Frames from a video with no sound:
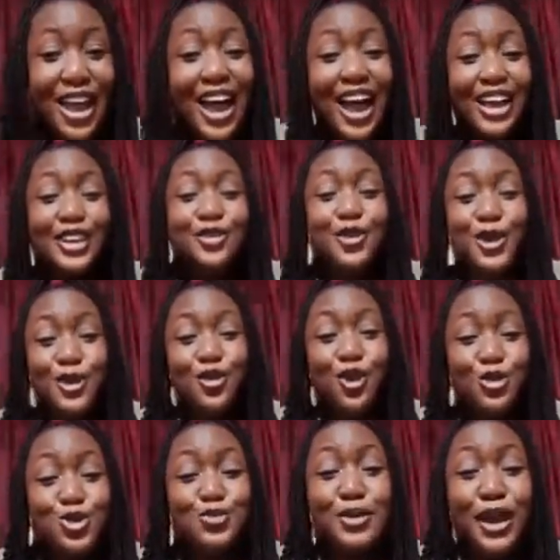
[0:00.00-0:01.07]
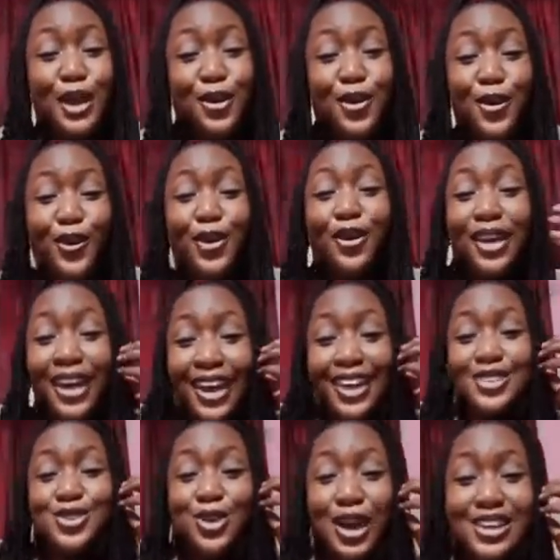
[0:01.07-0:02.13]
and even if you don't want to make a call, okay,
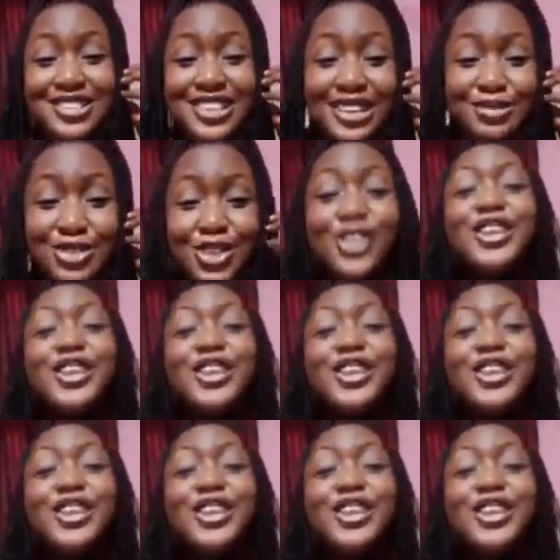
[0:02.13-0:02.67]
so how's the admission?